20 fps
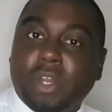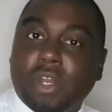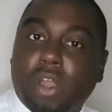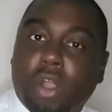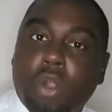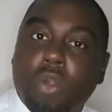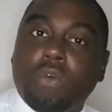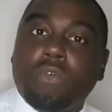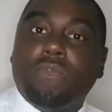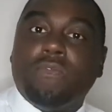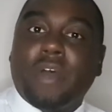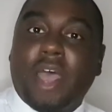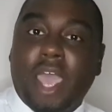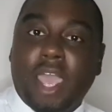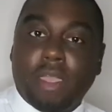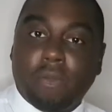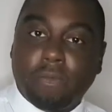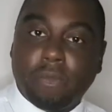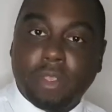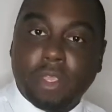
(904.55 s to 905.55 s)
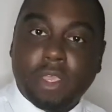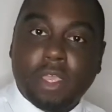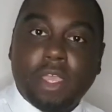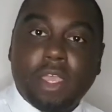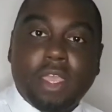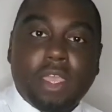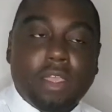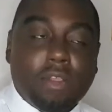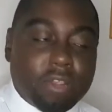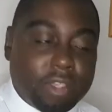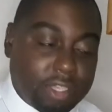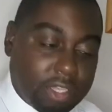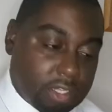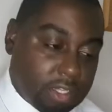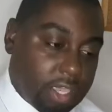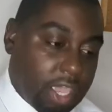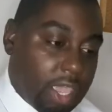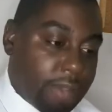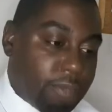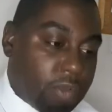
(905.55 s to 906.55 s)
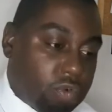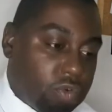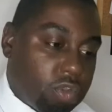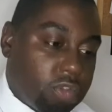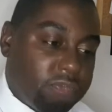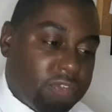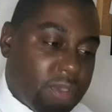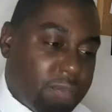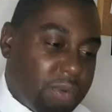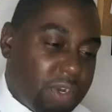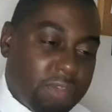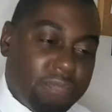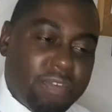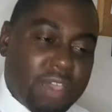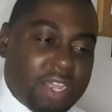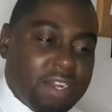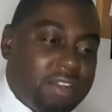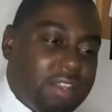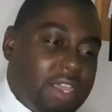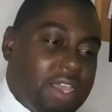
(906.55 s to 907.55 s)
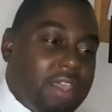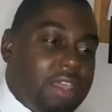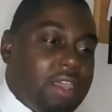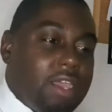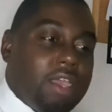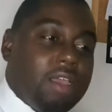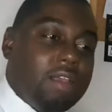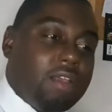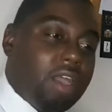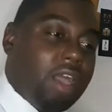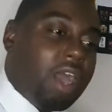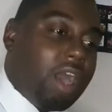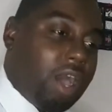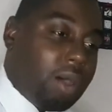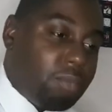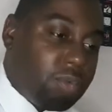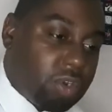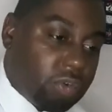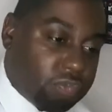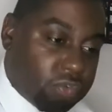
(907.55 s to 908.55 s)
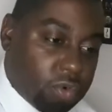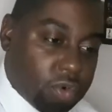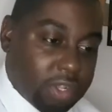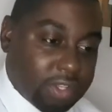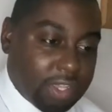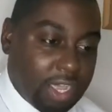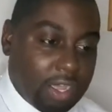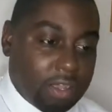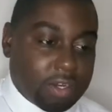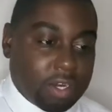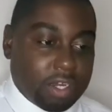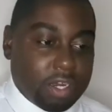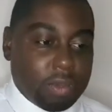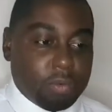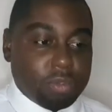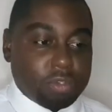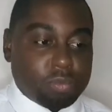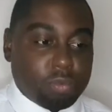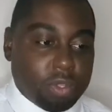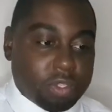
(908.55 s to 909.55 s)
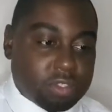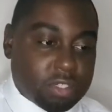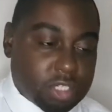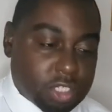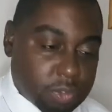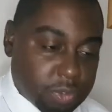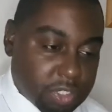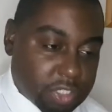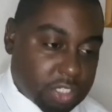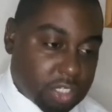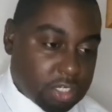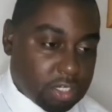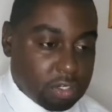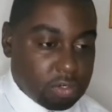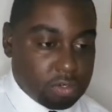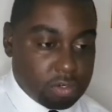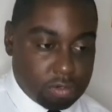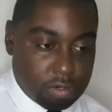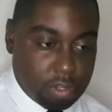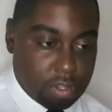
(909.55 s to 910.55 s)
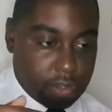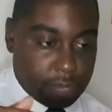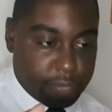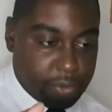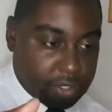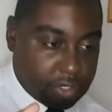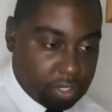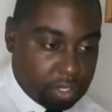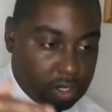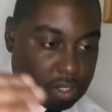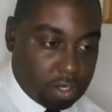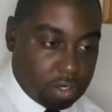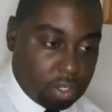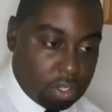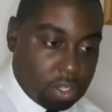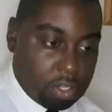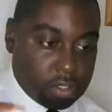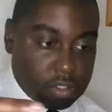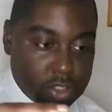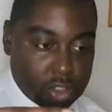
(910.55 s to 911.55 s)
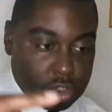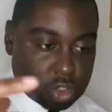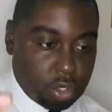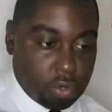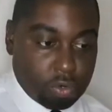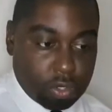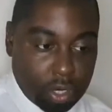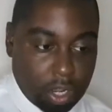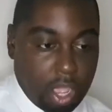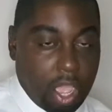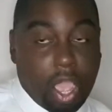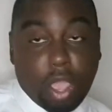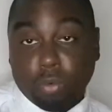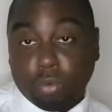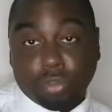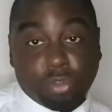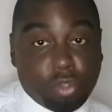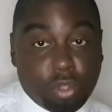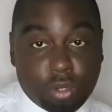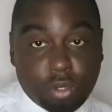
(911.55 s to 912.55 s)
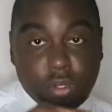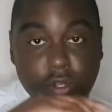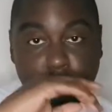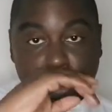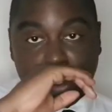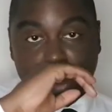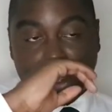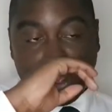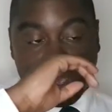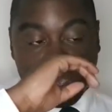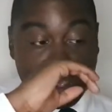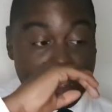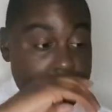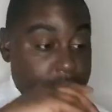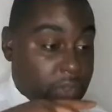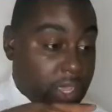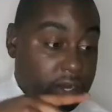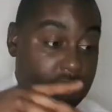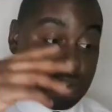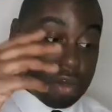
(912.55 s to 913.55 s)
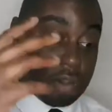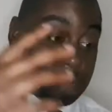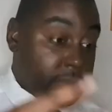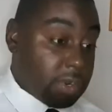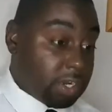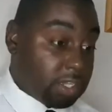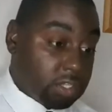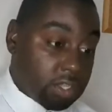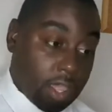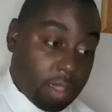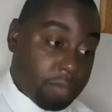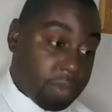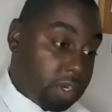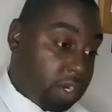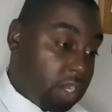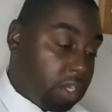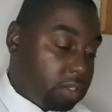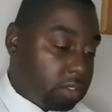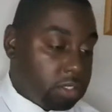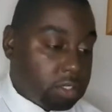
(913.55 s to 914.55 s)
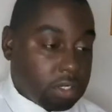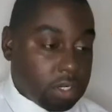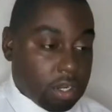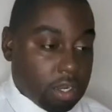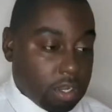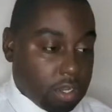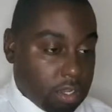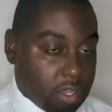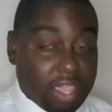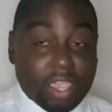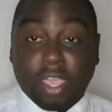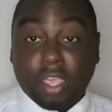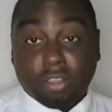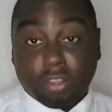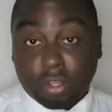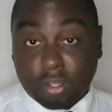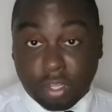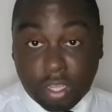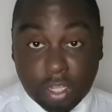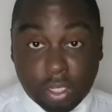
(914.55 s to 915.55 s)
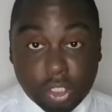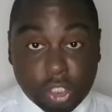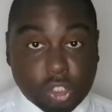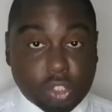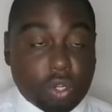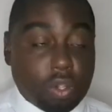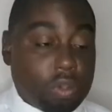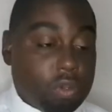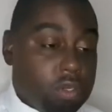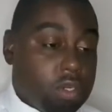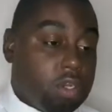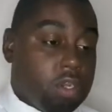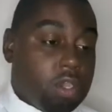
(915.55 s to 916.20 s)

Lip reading: The whole vibe came across feminine. In fact, I'm going to throw this out there. There was one situation, particular show that I was on. I don't know when it's coming out. It is a dating show.